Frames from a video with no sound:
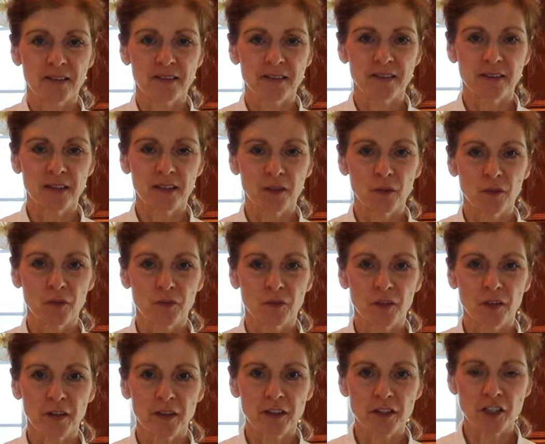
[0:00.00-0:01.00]
So
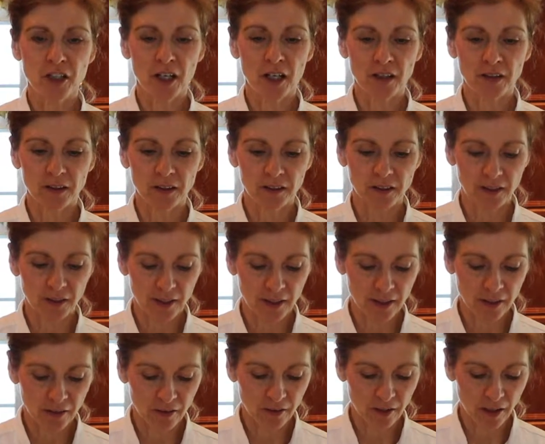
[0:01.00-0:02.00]
for the chocolate
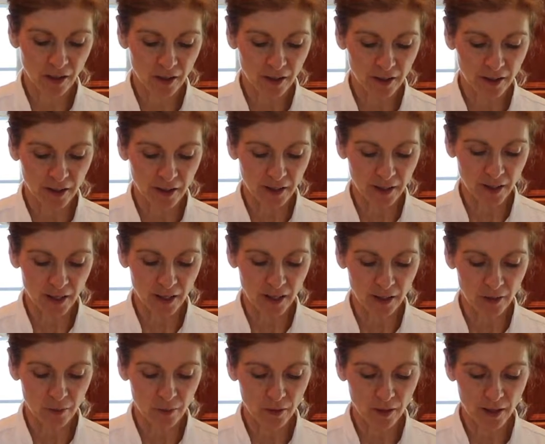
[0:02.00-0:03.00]
layer, our
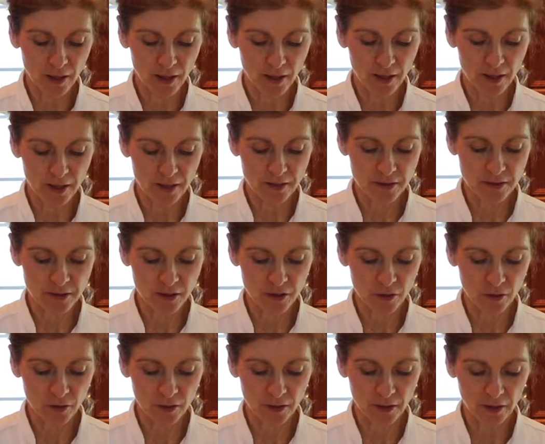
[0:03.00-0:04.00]
cacao and
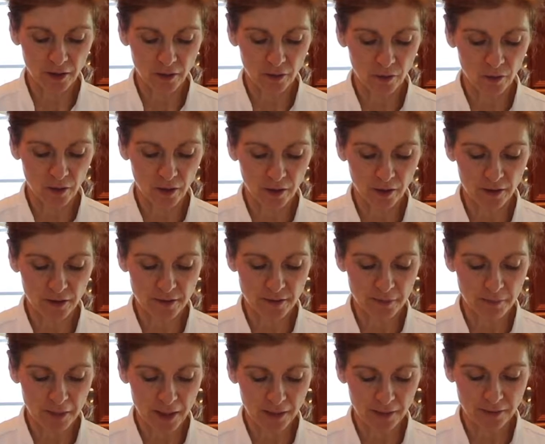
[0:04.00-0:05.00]
coconut oil
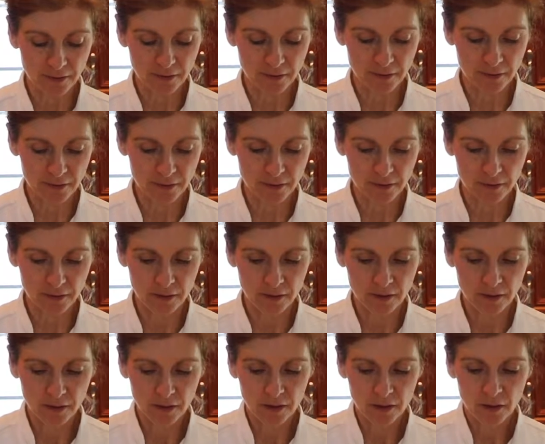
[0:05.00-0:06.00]
is melted.
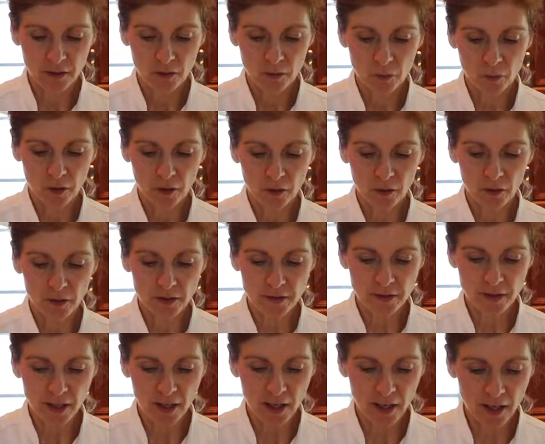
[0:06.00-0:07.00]
We're going
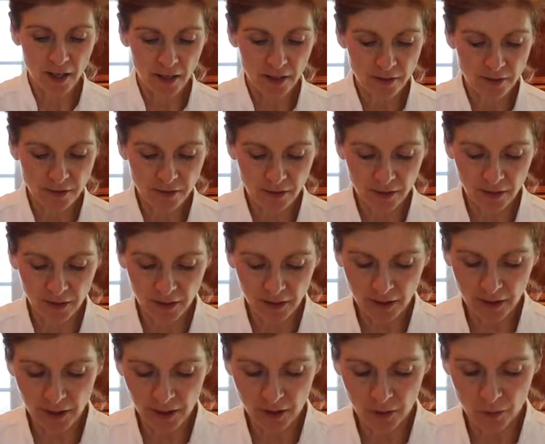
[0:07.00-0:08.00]
to add the
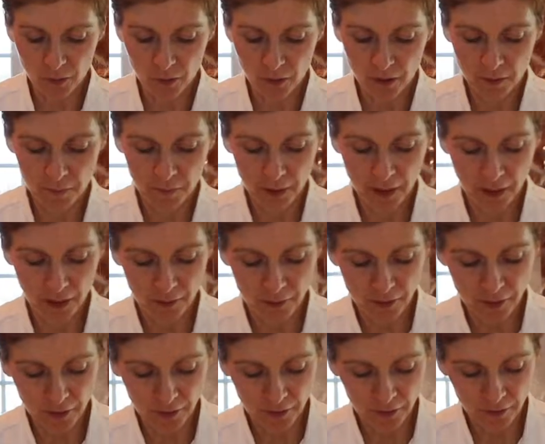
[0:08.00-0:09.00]
cacao
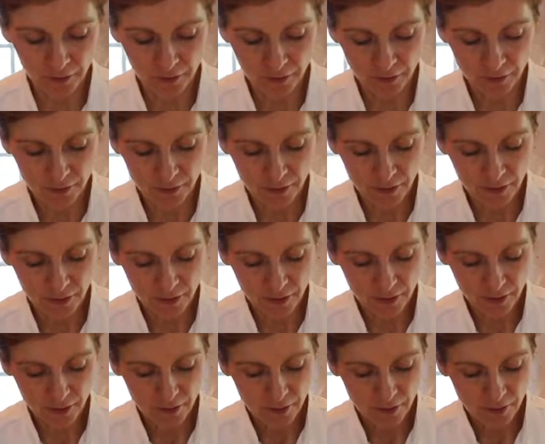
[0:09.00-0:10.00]
powder
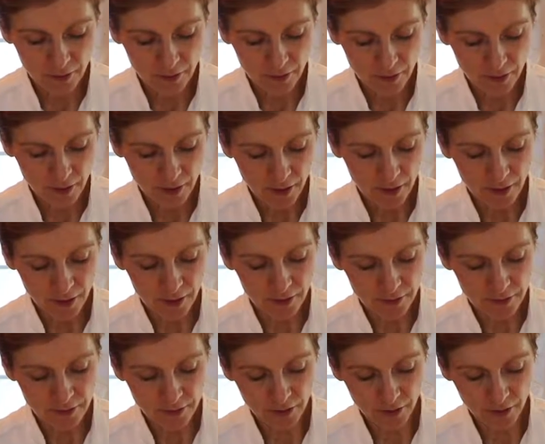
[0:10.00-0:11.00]

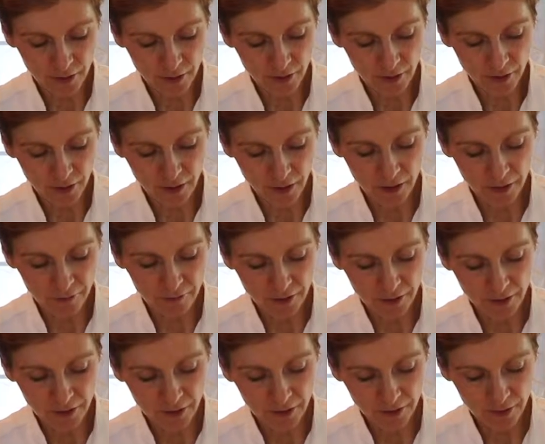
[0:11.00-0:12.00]
and our
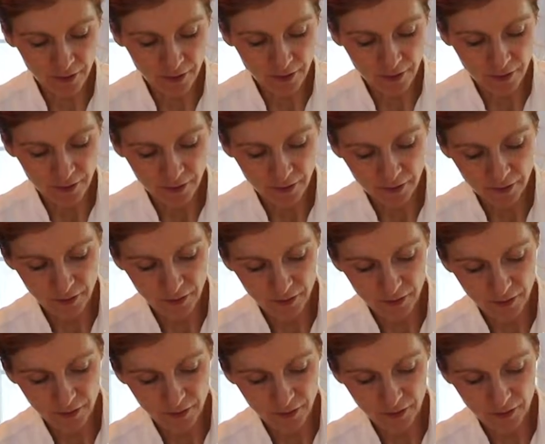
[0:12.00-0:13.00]
agave
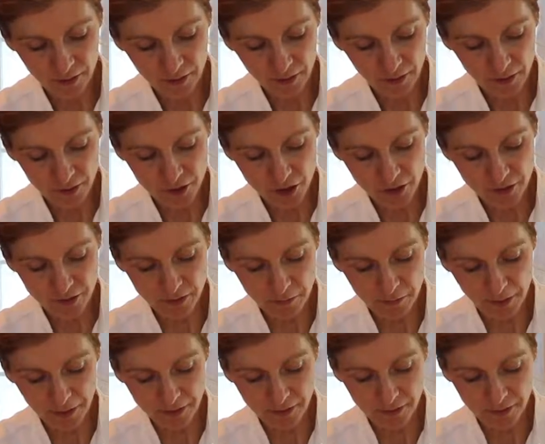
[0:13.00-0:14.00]
and just
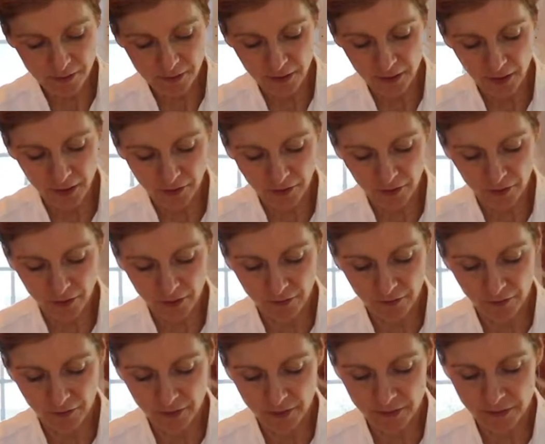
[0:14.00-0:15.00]
mix it together
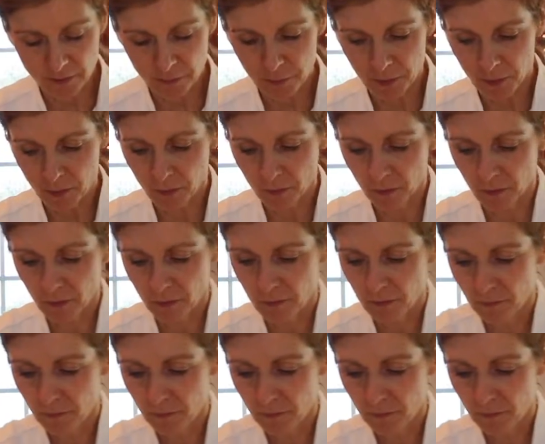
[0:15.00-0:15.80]
in this bowl.